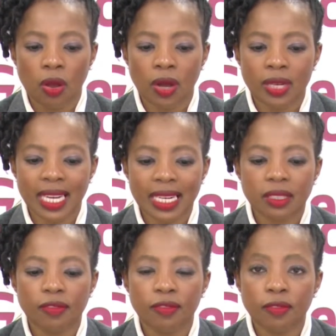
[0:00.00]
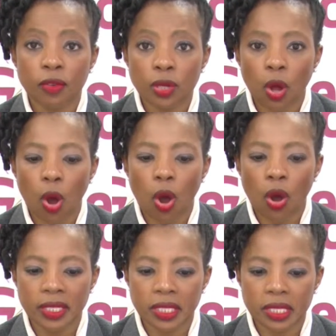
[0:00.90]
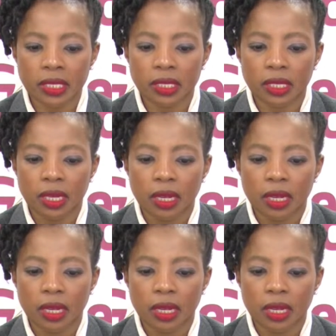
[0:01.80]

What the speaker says: conduct a full audit